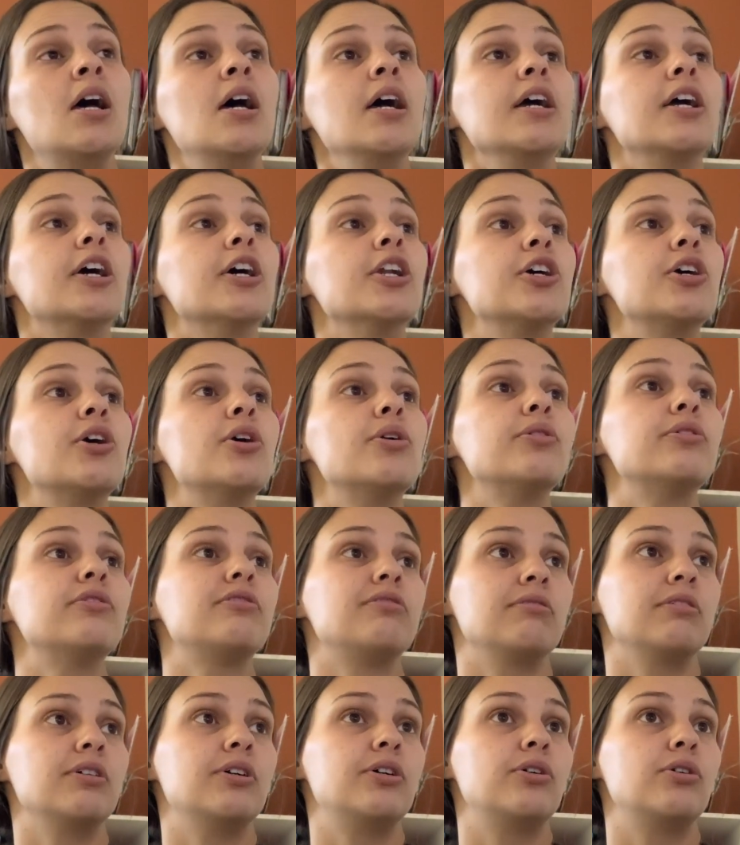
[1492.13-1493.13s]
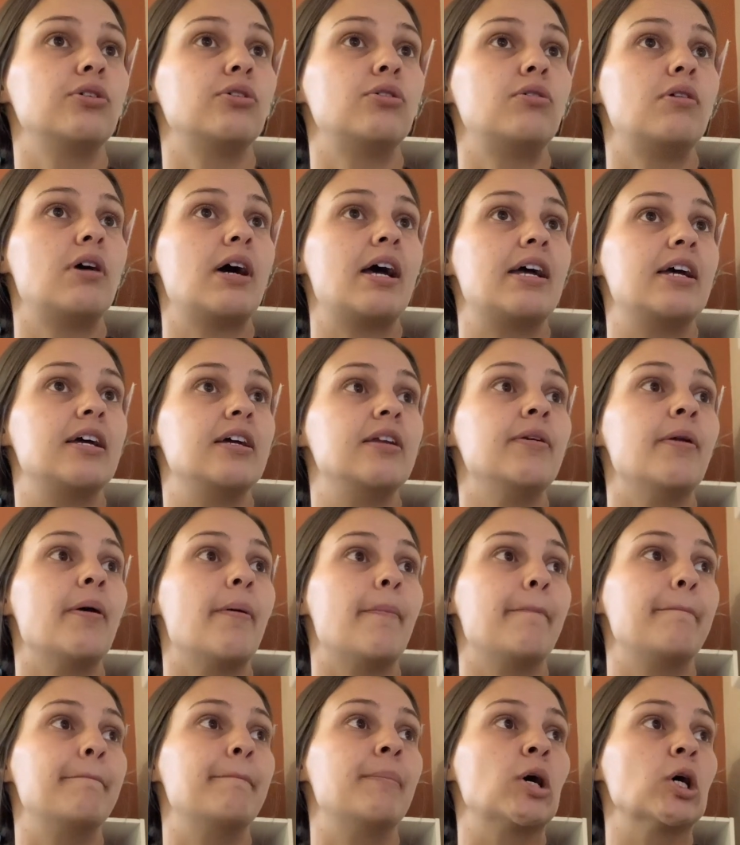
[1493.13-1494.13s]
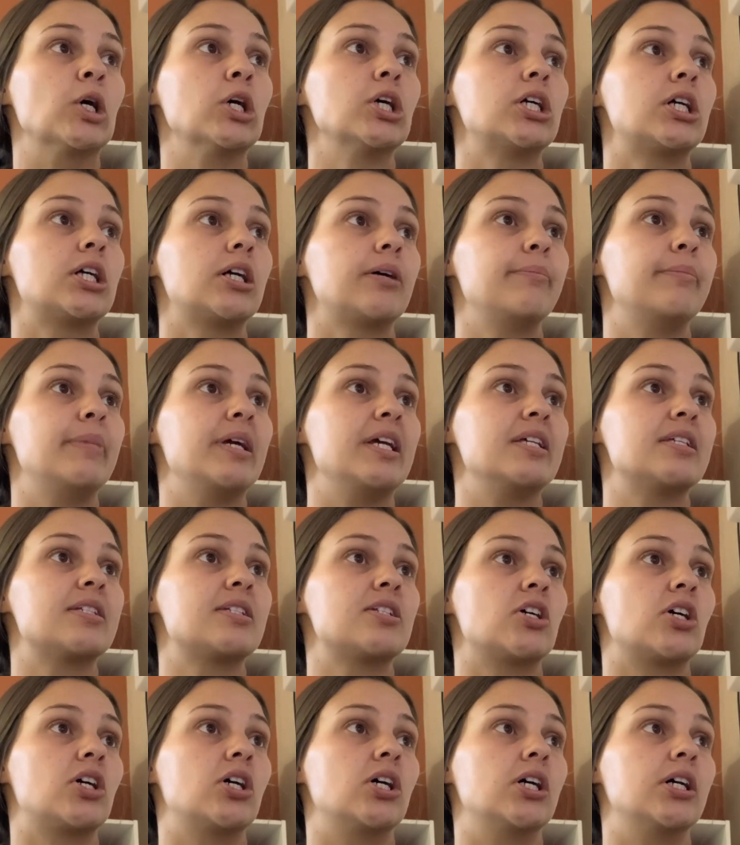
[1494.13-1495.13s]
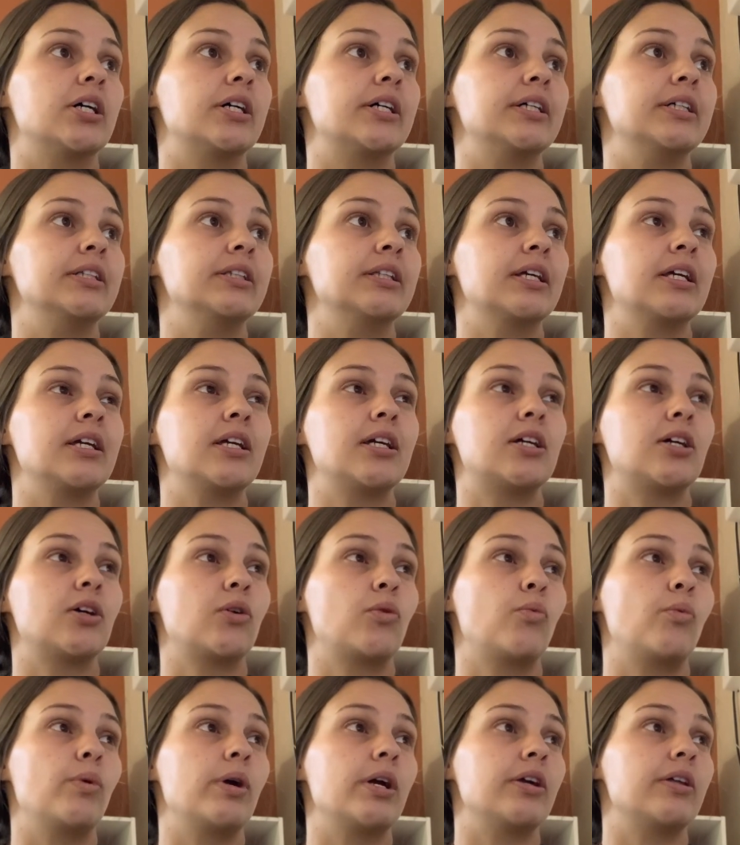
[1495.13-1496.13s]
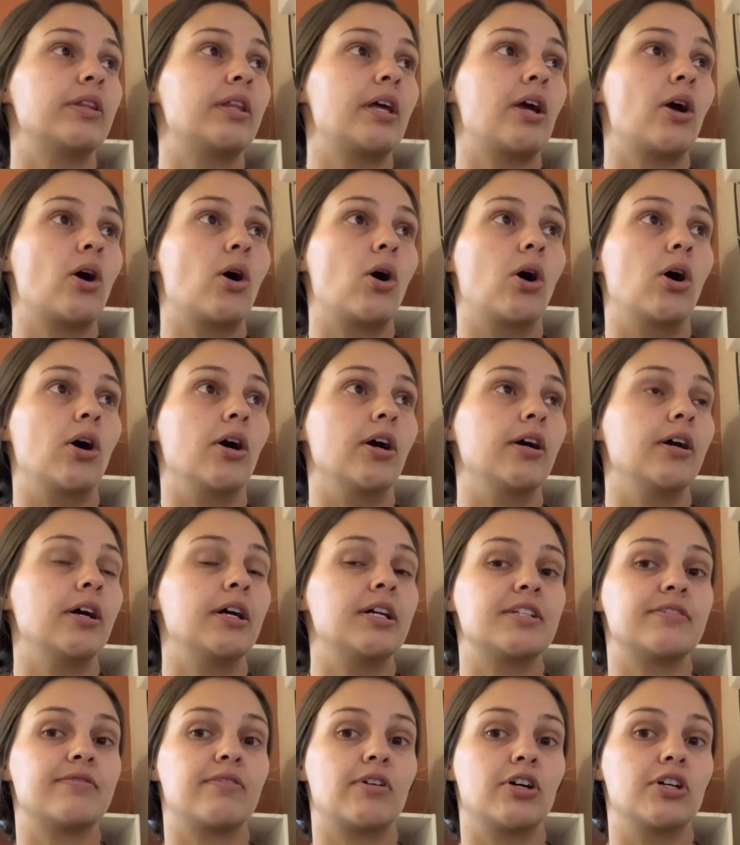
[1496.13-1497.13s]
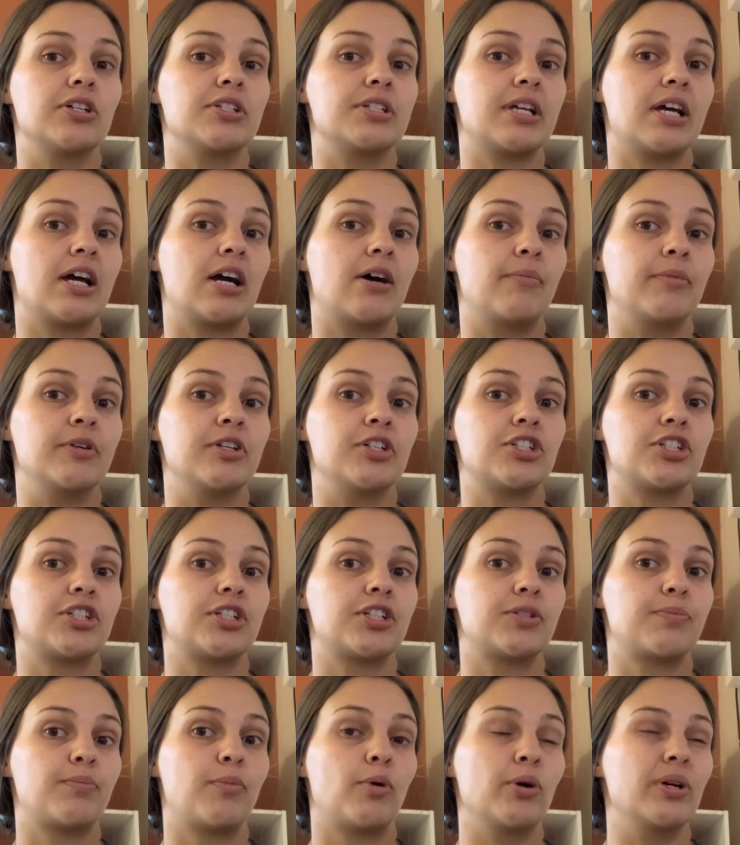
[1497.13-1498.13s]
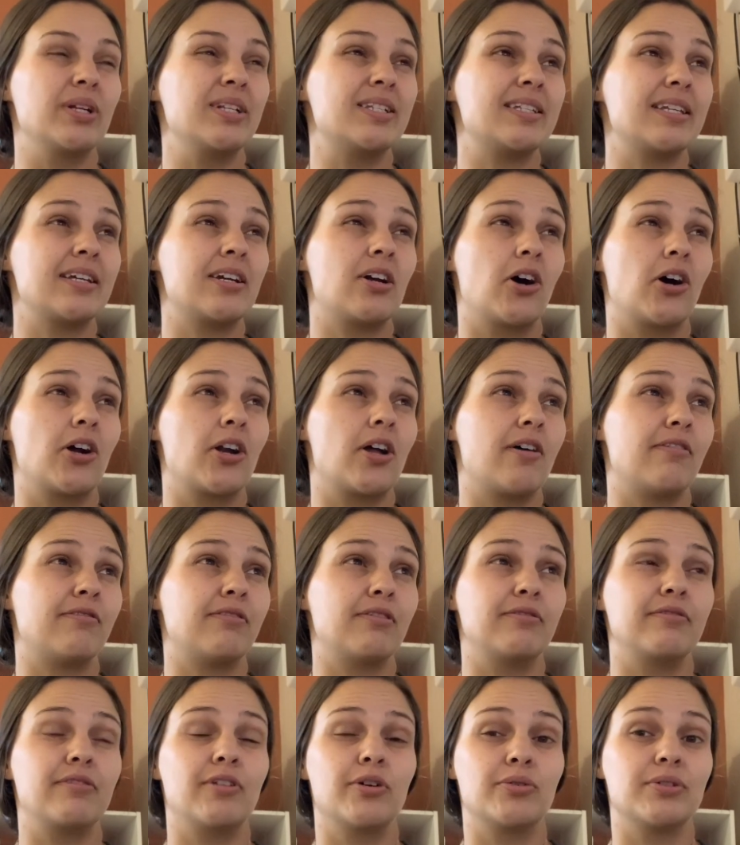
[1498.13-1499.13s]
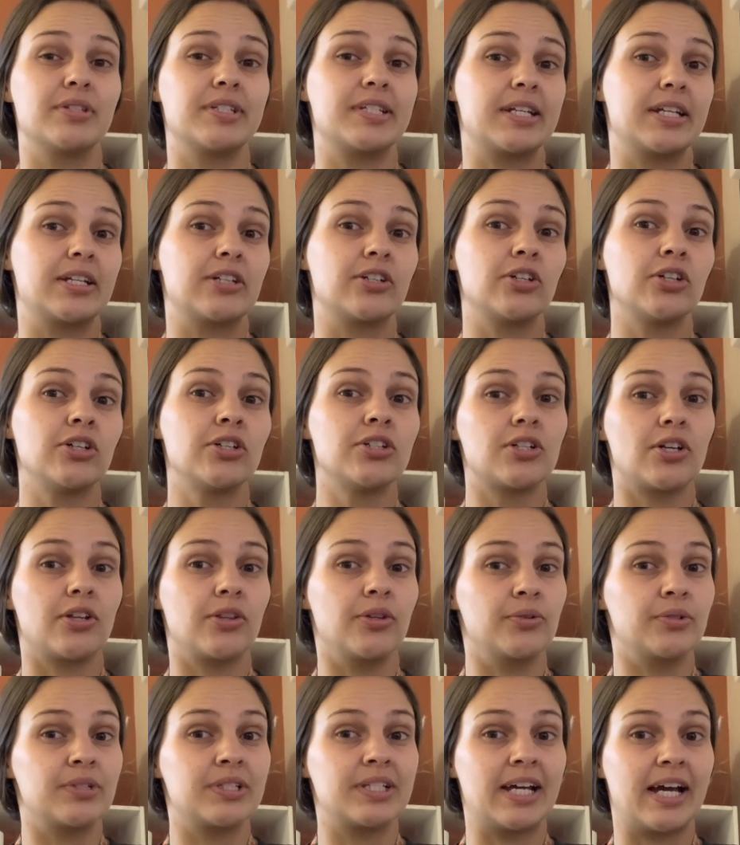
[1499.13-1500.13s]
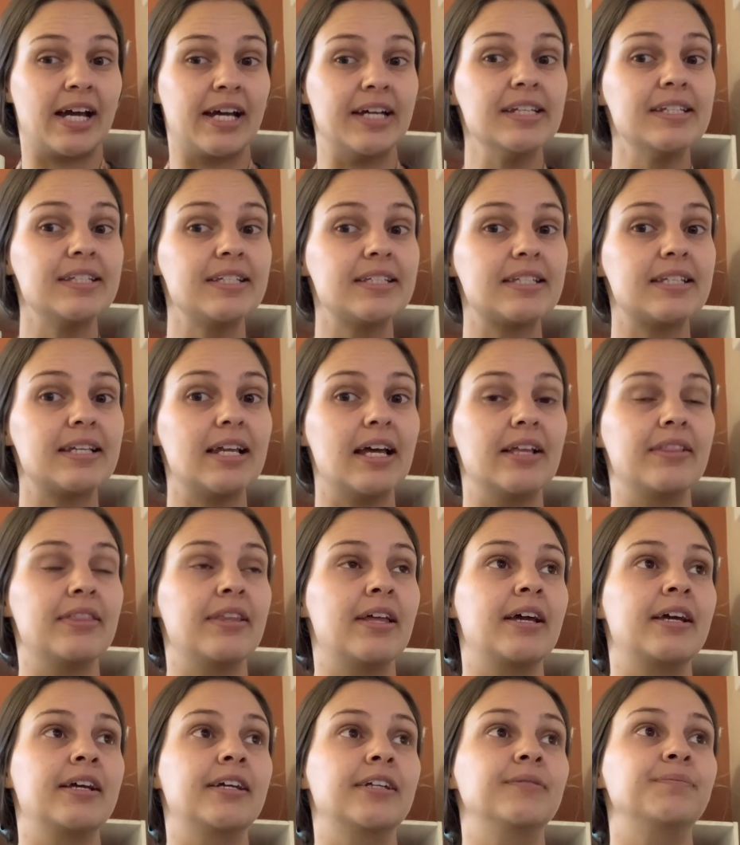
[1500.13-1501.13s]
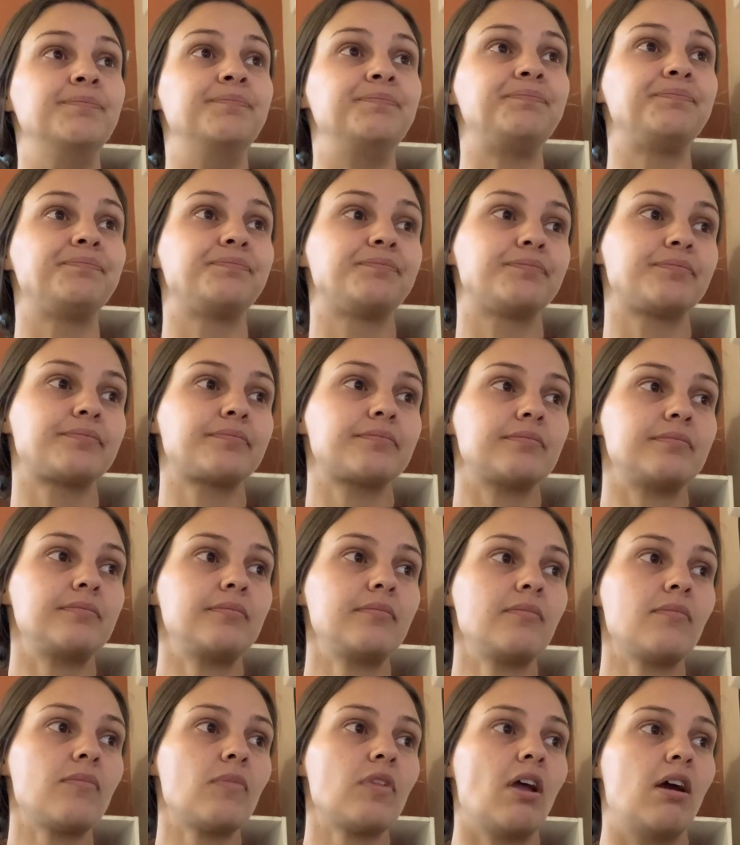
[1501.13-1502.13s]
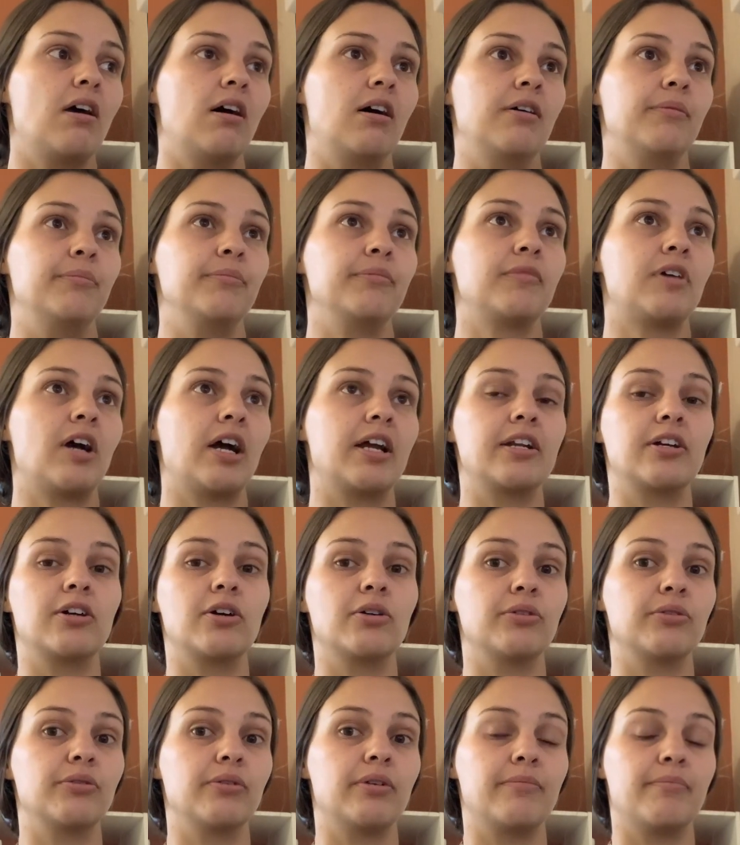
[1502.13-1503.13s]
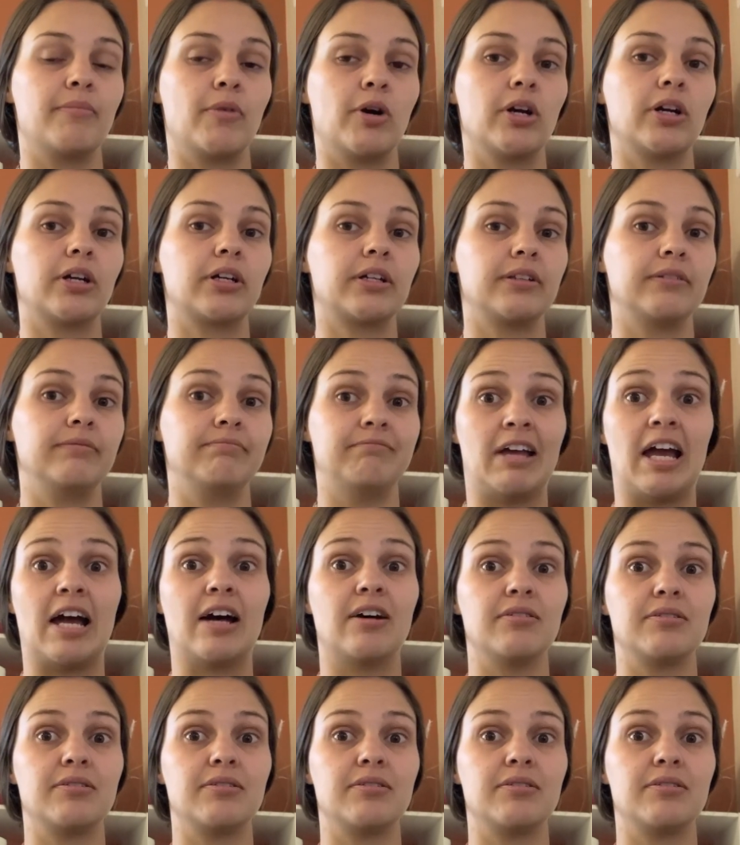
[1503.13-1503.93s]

gonna go through and mark based on like where they are as far as how much points they got off of those standards on those tests, and then kind of go through and mark now.